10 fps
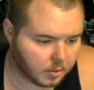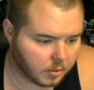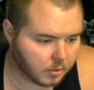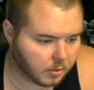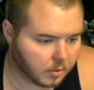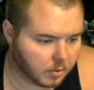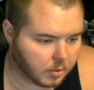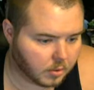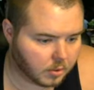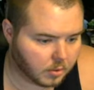
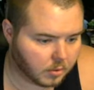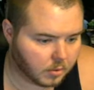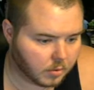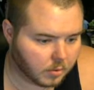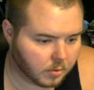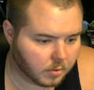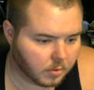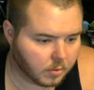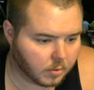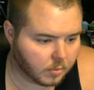And
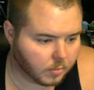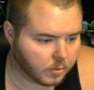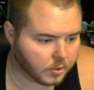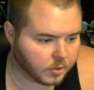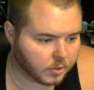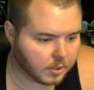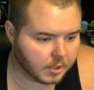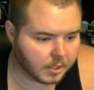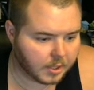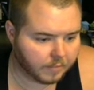we just
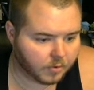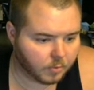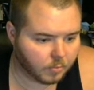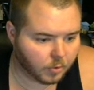need to get a few more